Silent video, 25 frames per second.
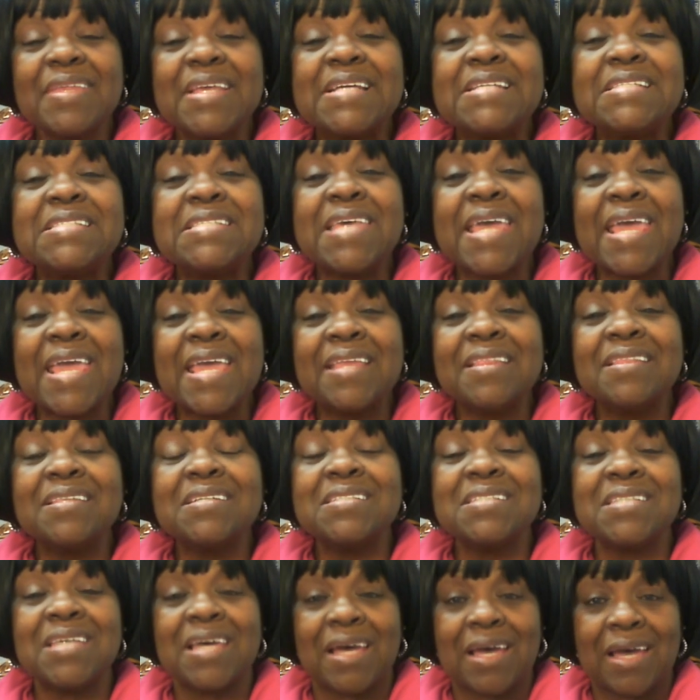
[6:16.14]
Take
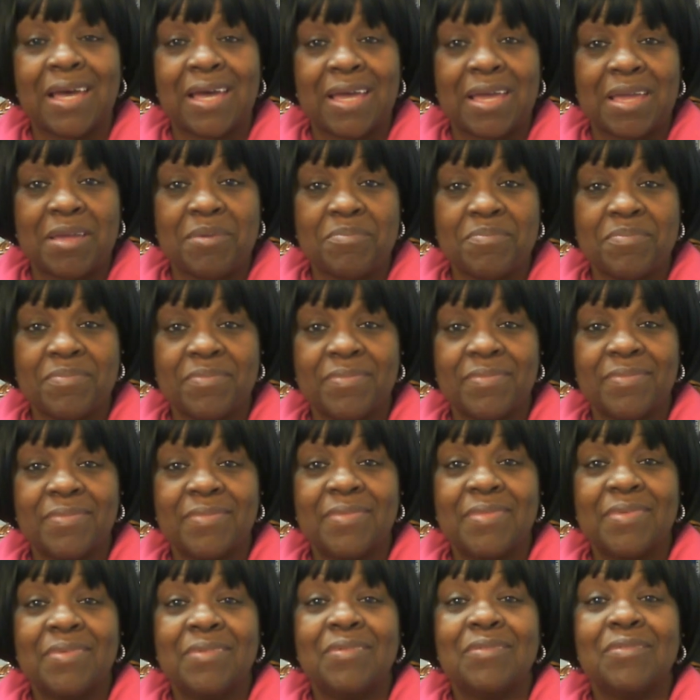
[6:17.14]
the time.
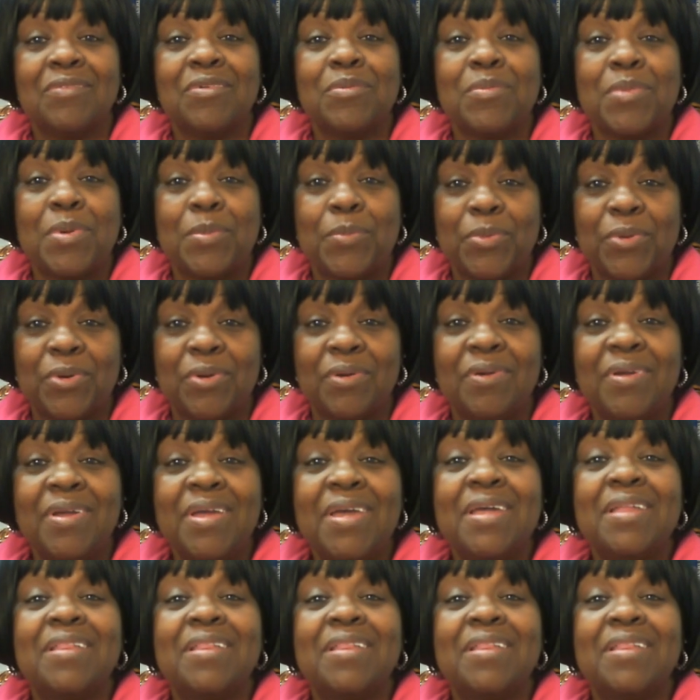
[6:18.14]
Remember,